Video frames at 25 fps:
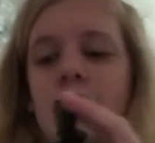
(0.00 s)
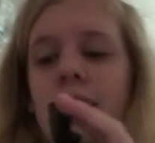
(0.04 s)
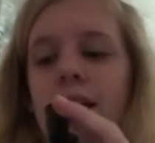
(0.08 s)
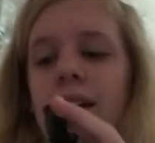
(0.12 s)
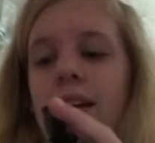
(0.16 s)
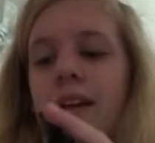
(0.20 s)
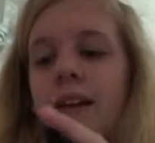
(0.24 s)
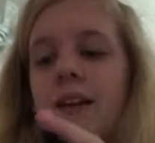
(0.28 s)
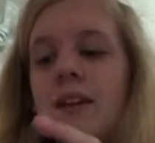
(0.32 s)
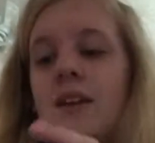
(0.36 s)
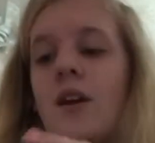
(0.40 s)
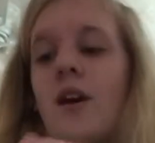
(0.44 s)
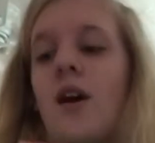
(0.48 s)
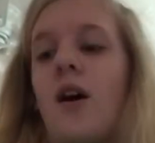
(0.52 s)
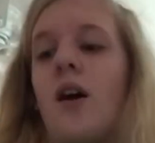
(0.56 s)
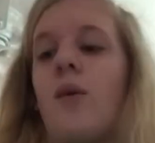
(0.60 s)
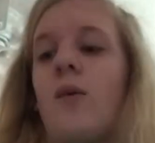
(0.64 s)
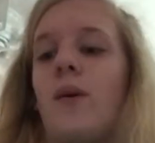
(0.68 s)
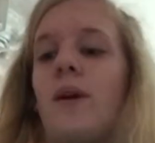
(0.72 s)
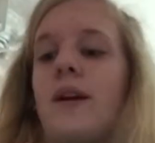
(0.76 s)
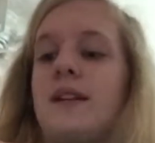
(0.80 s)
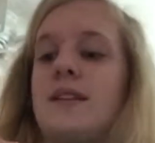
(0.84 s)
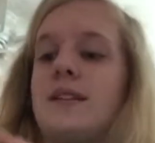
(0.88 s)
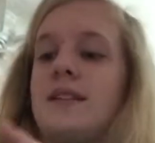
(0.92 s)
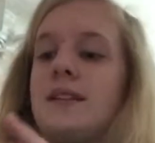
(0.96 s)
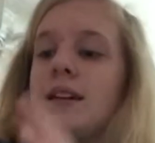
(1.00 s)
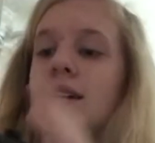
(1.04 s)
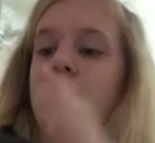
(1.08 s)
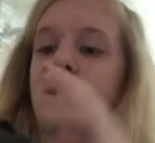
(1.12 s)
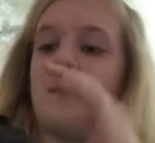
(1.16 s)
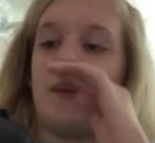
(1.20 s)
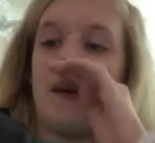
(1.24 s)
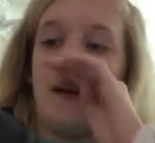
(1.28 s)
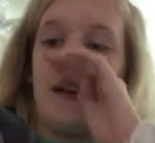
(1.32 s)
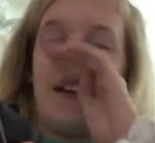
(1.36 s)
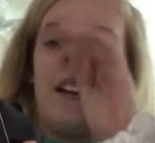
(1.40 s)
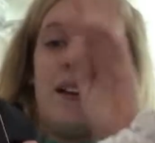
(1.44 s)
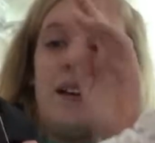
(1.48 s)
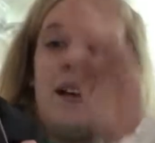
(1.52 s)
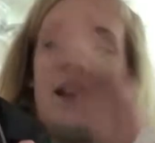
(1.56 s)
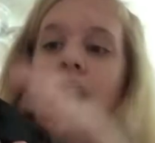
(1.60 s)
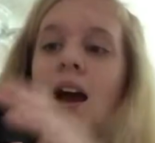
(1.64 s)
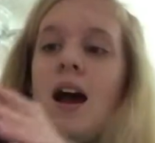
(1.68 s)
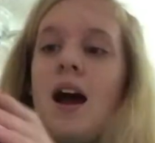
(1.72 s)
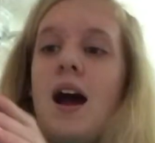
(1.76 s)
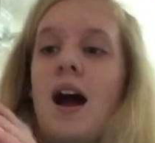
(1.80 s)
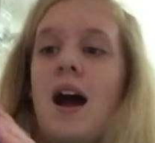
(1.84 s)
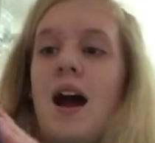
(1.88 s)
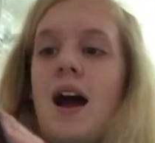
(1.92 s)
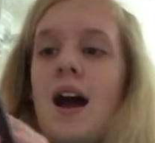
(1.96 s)
Cannot wait to get my
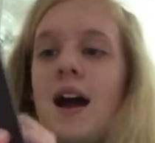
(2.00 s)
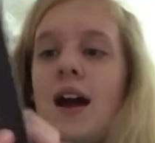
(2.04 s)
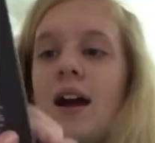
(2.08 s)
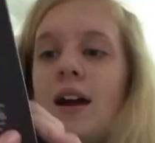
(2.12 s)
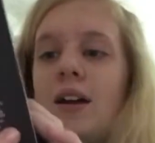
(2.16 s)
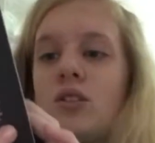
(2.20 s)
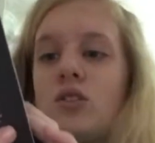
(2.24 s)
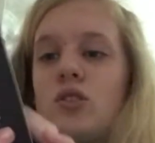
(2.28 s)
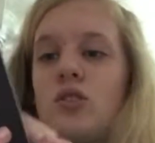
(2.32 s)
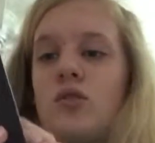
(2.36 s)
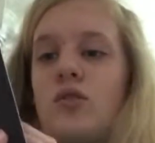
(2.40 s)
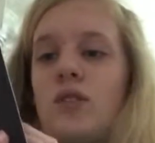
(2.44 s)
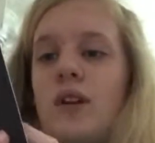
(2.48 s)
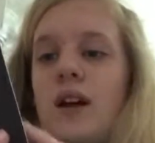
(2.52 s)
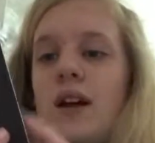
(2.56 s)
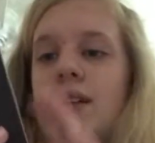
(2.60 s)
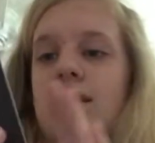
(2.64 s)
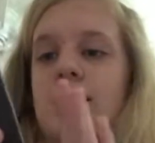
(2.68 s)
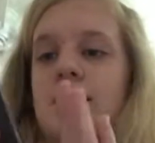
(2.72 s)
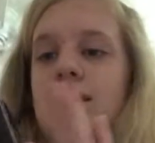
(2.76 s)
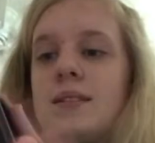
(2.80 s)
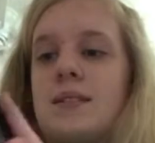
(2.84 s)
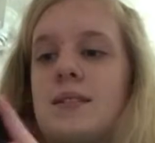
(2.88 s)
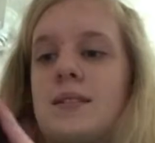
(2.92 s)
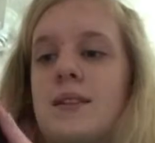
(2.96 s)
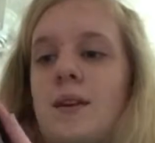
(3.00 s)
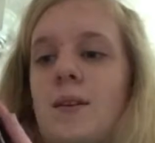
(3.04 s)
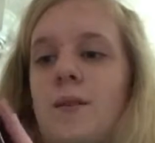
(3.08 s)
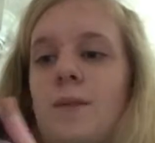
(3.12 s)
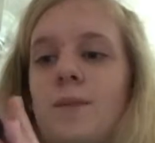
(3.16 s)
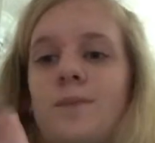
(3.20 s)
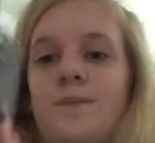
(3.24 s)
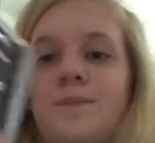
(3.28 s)
Hydro Flask, so.